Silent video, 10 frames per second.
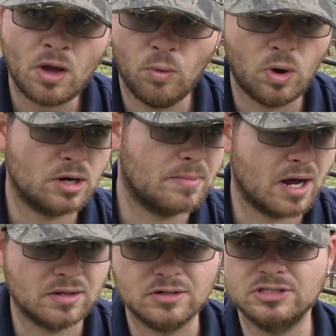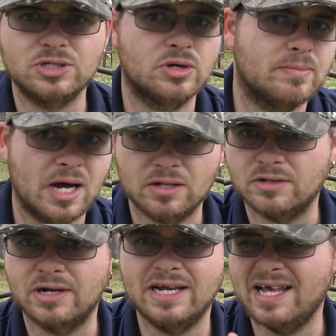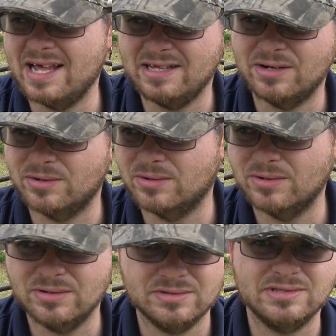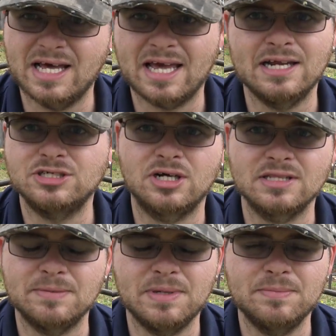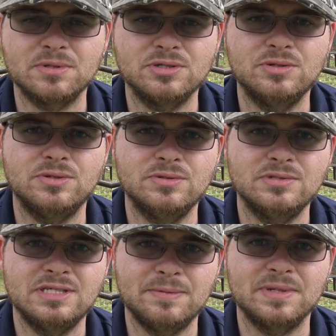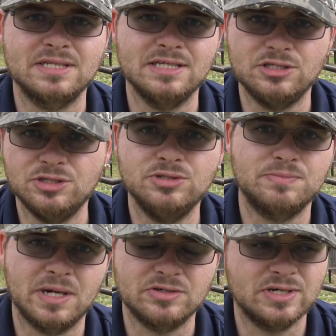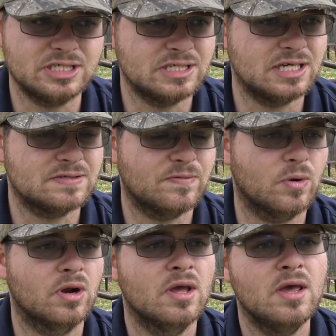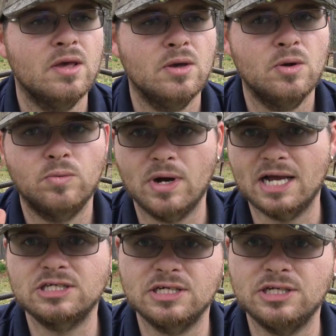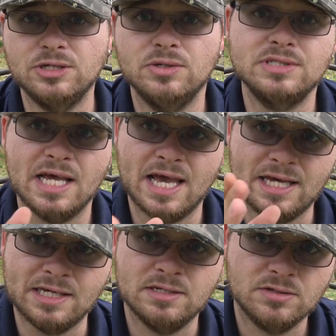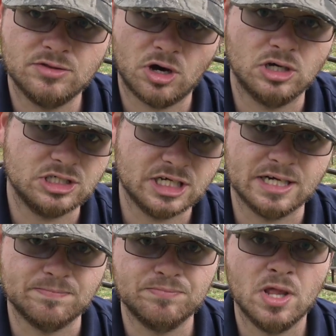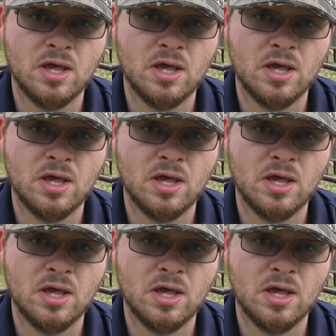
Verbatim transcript: a water bottle or soda bottle or any, you know, that kind of junk that people do typically use penetration tests for, we're actually going to use a thawed chicken.